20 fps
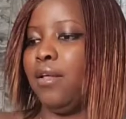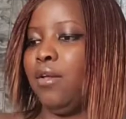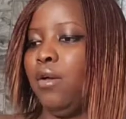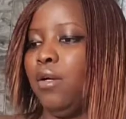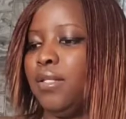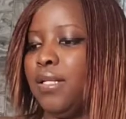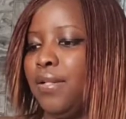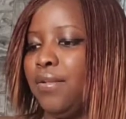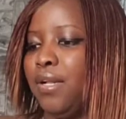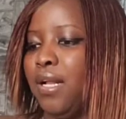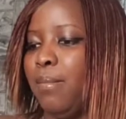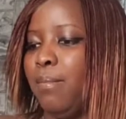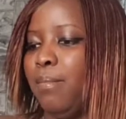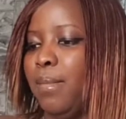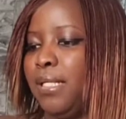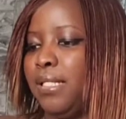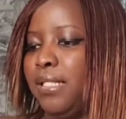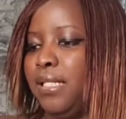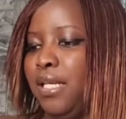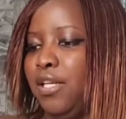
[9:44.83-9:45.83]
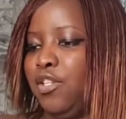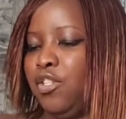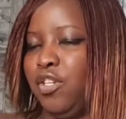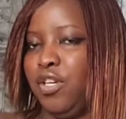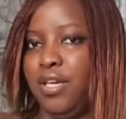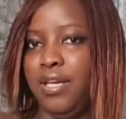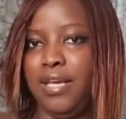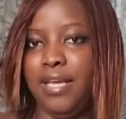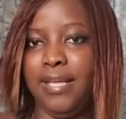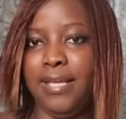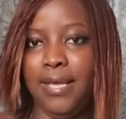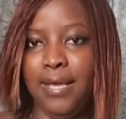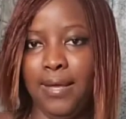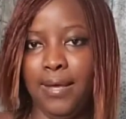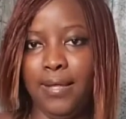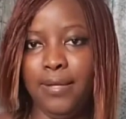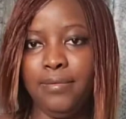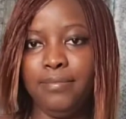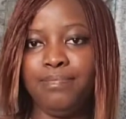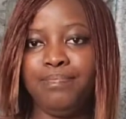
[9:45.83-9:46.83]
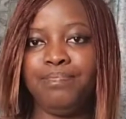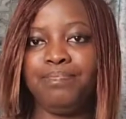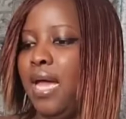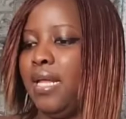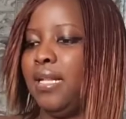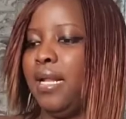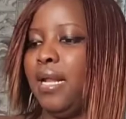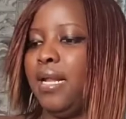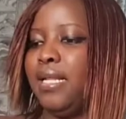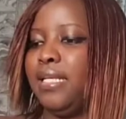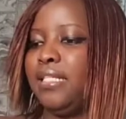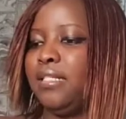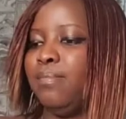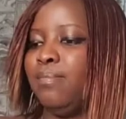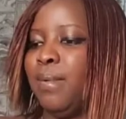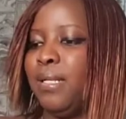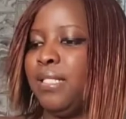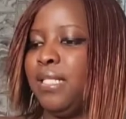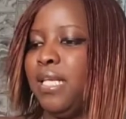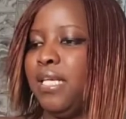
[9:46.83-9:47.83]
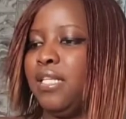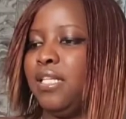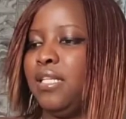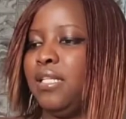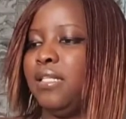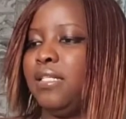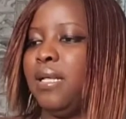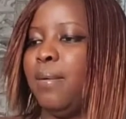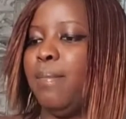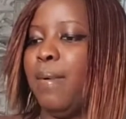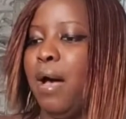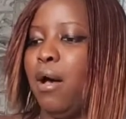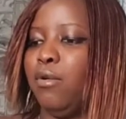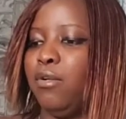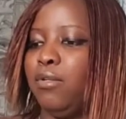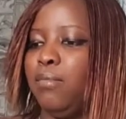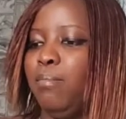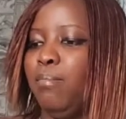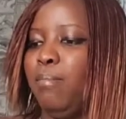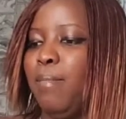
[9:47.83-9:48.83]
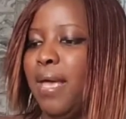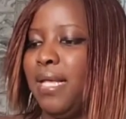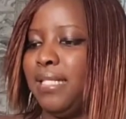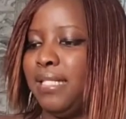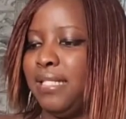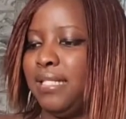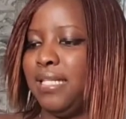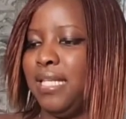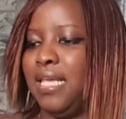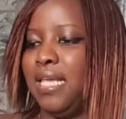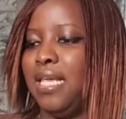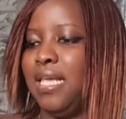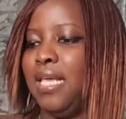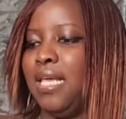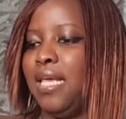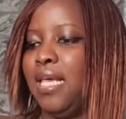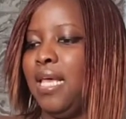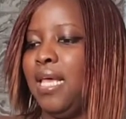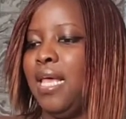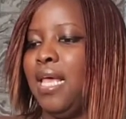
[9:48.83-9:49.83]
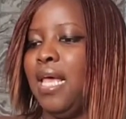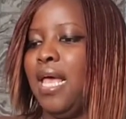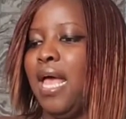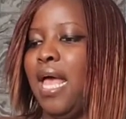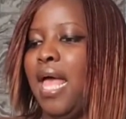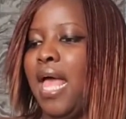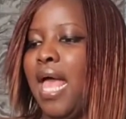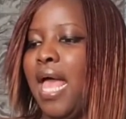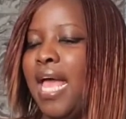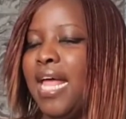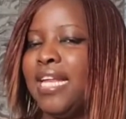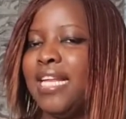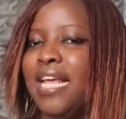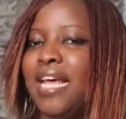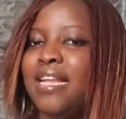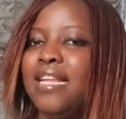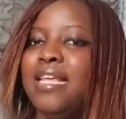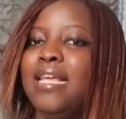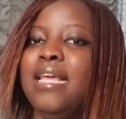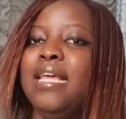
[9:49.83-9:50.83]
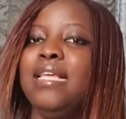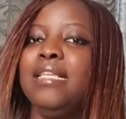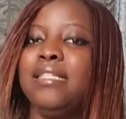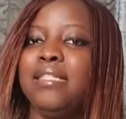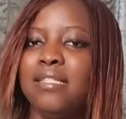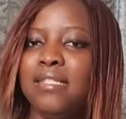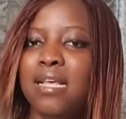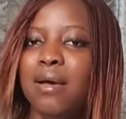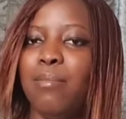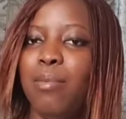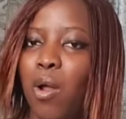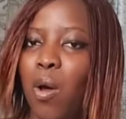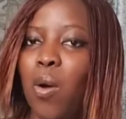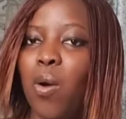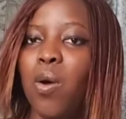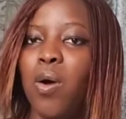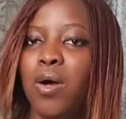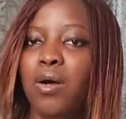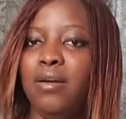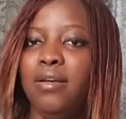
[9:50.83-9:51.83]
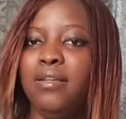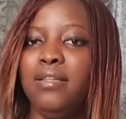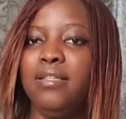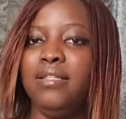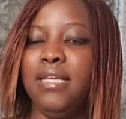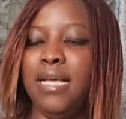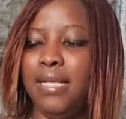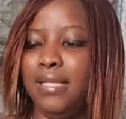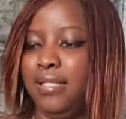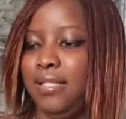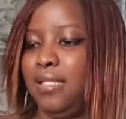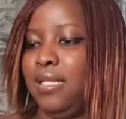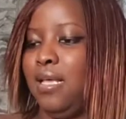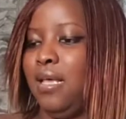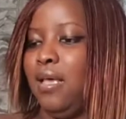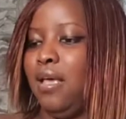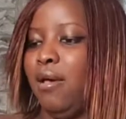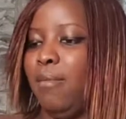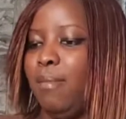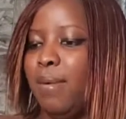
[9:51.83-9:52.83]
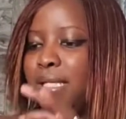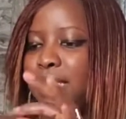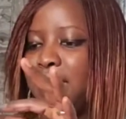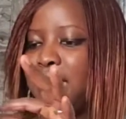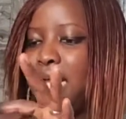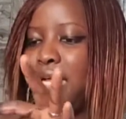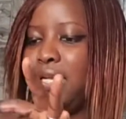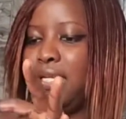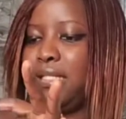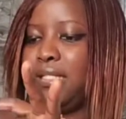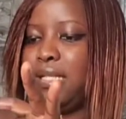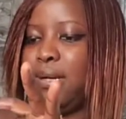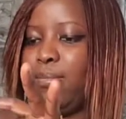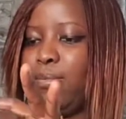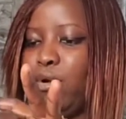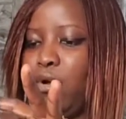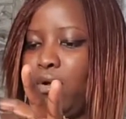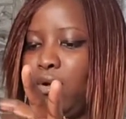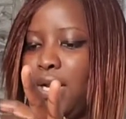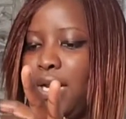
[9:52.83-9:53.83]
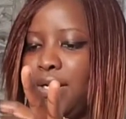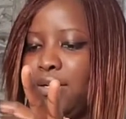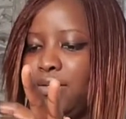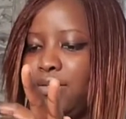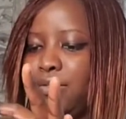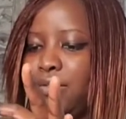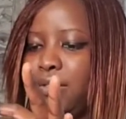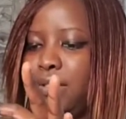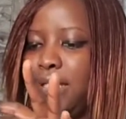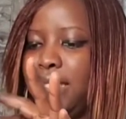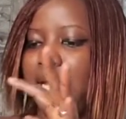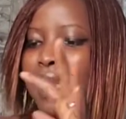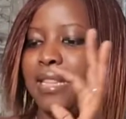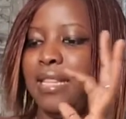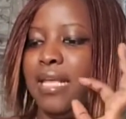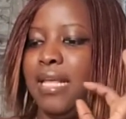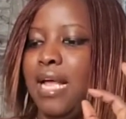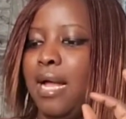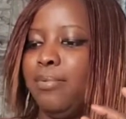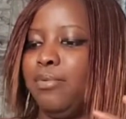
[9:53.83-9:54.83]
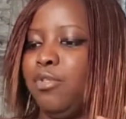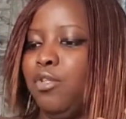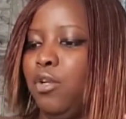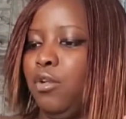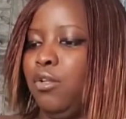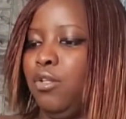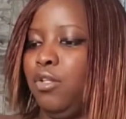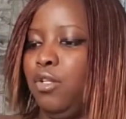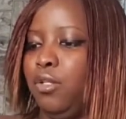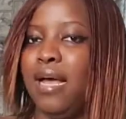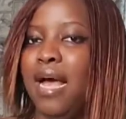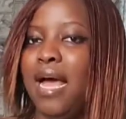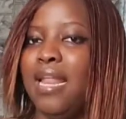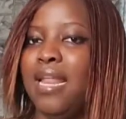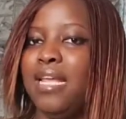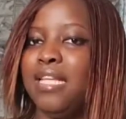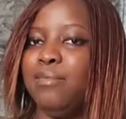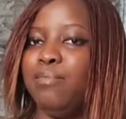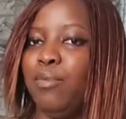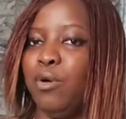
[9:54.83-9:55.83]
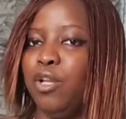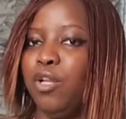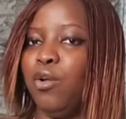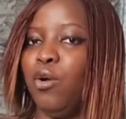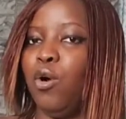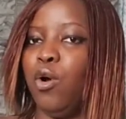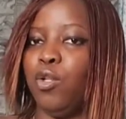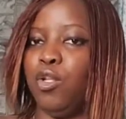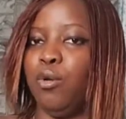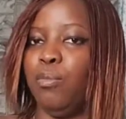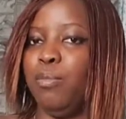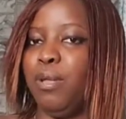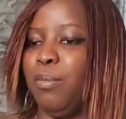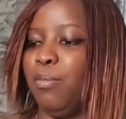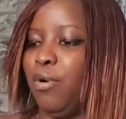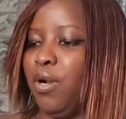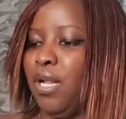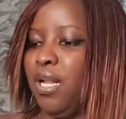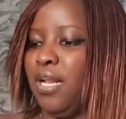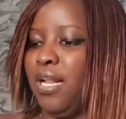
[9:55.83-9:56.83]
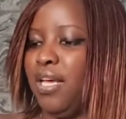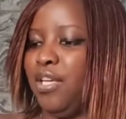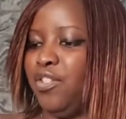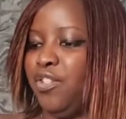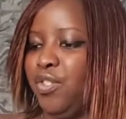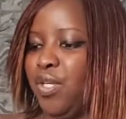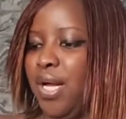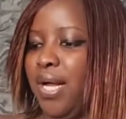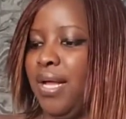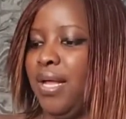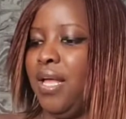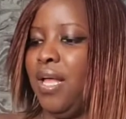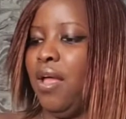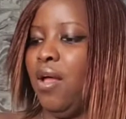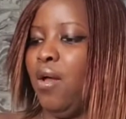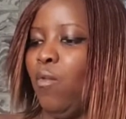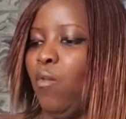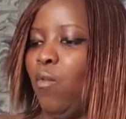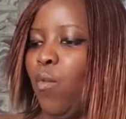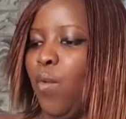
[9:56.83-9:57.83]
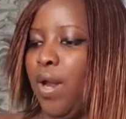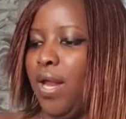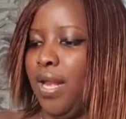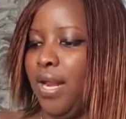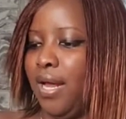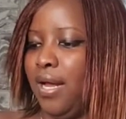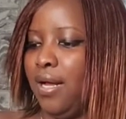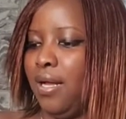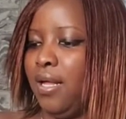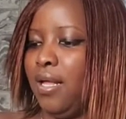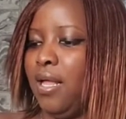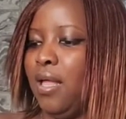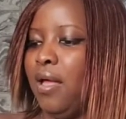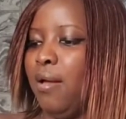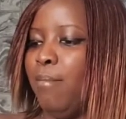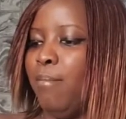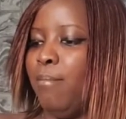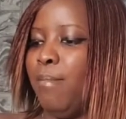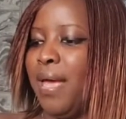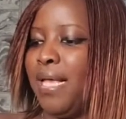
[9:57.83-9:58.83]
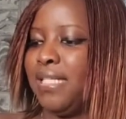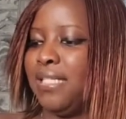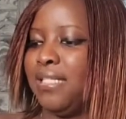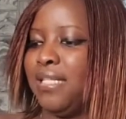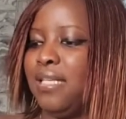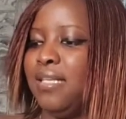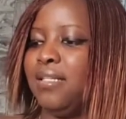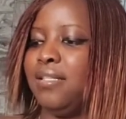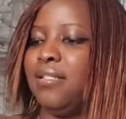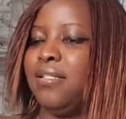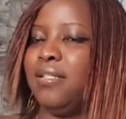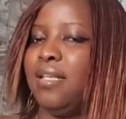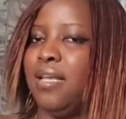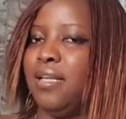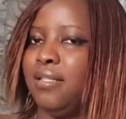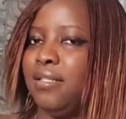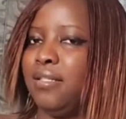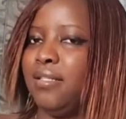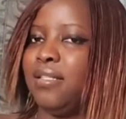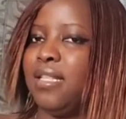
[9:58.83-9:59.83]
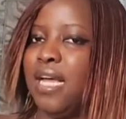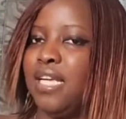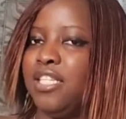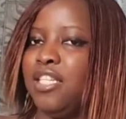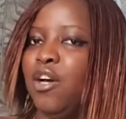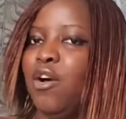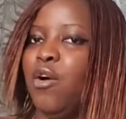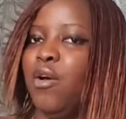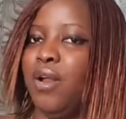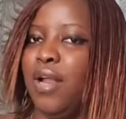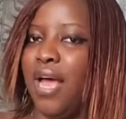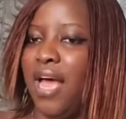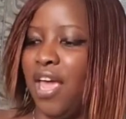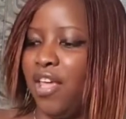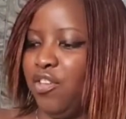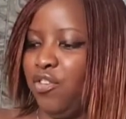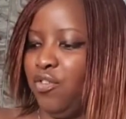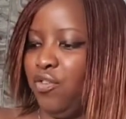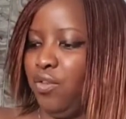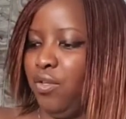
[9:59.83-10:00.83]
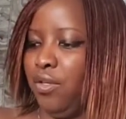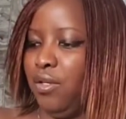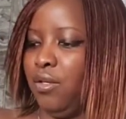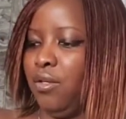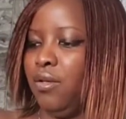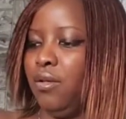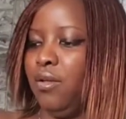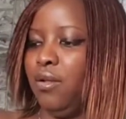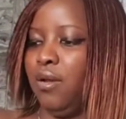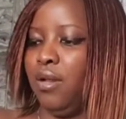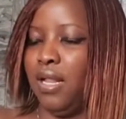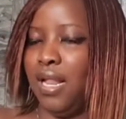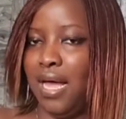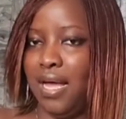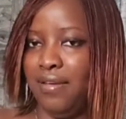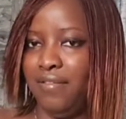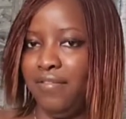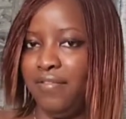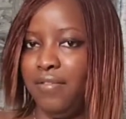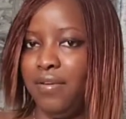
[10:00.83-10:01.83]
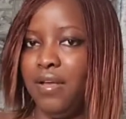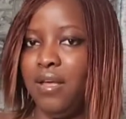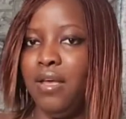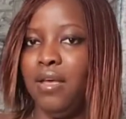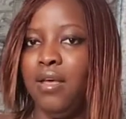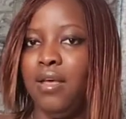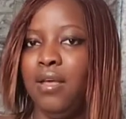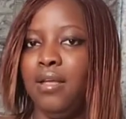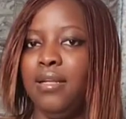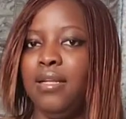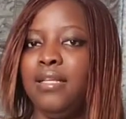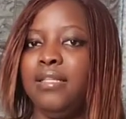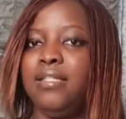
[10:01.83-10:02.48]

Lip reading: got another message again, and then this message is about Mercy and then Instablock. Yes, Mercy and Instablock. Let us get the caption. Alleged body odor, Big Brother Naija winner, Mercy said Tacha on IG live. They